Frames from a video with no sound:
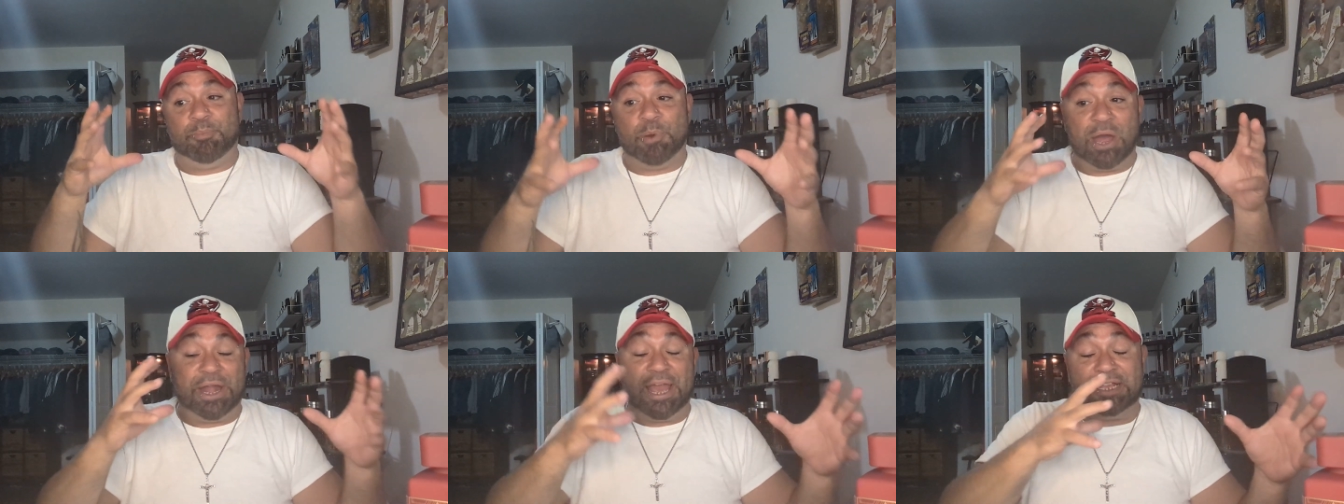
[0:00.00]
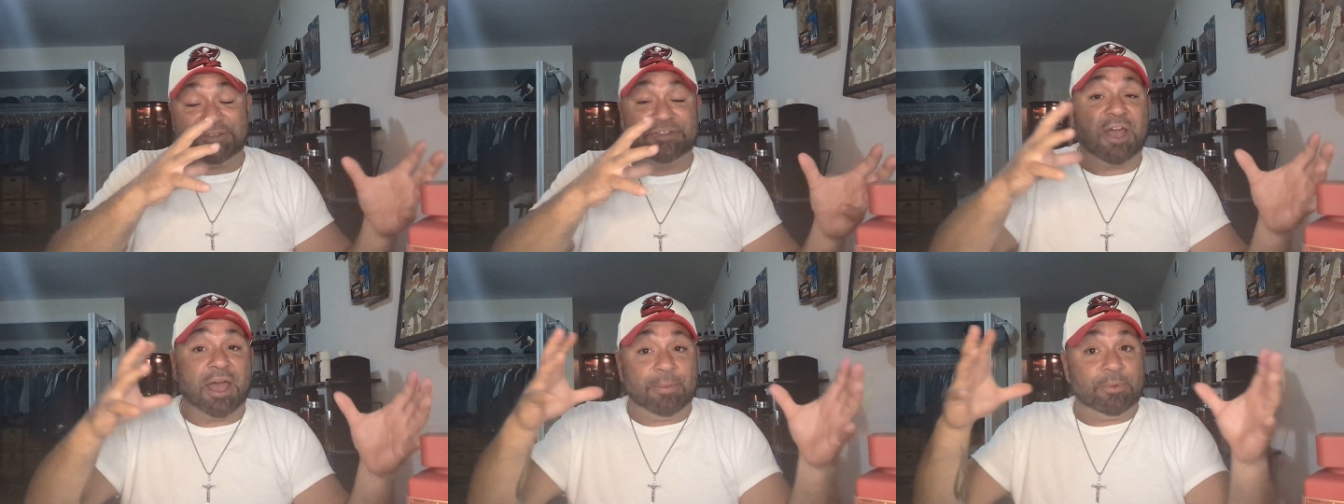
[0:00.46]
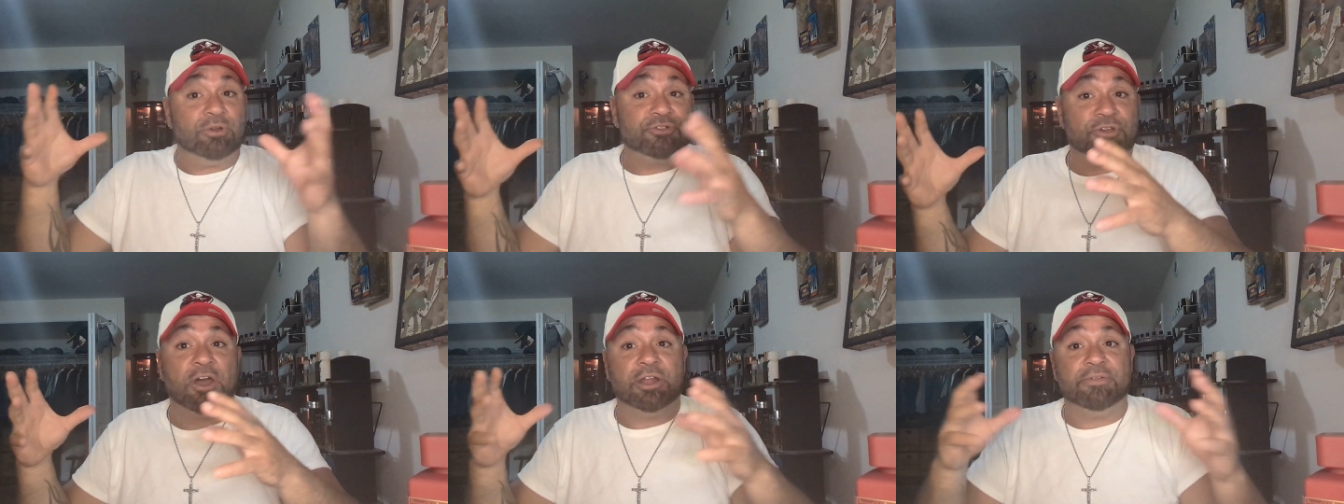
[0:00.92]
But as time
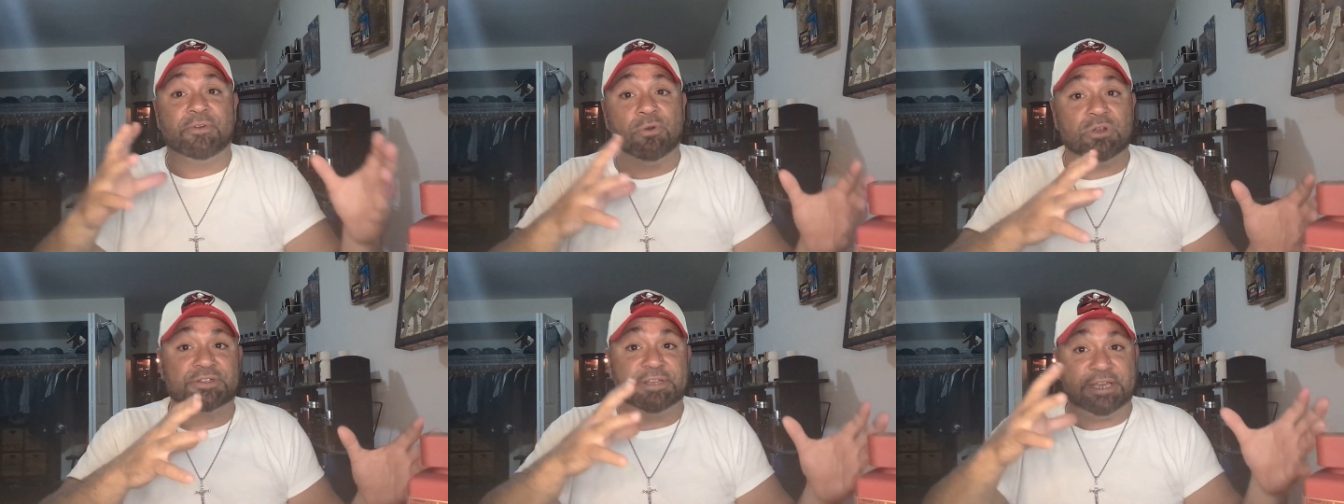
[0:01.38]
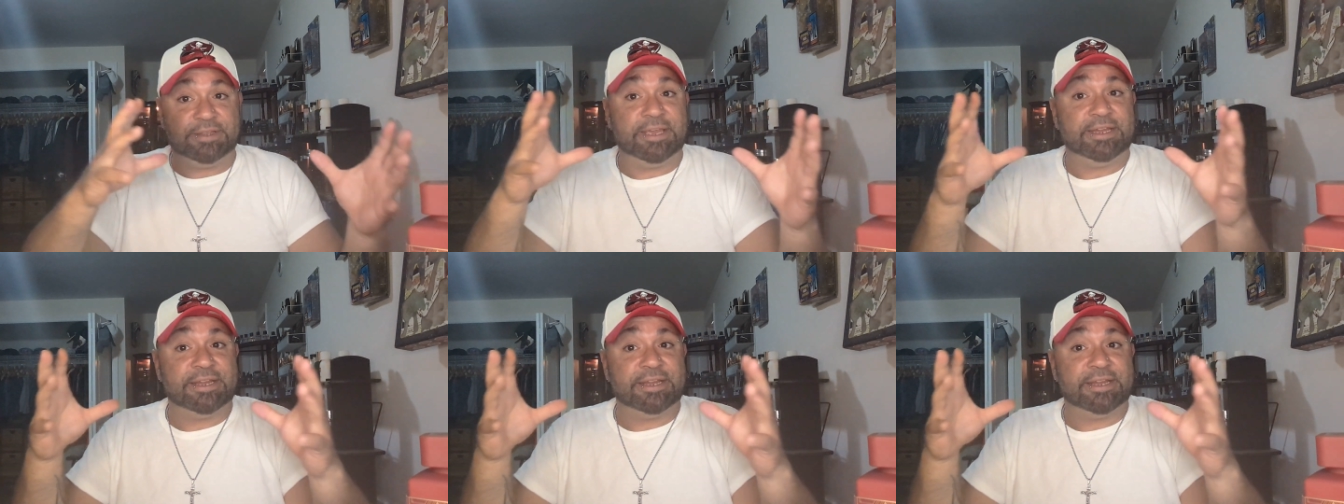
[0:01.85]
goes on, of course, they, they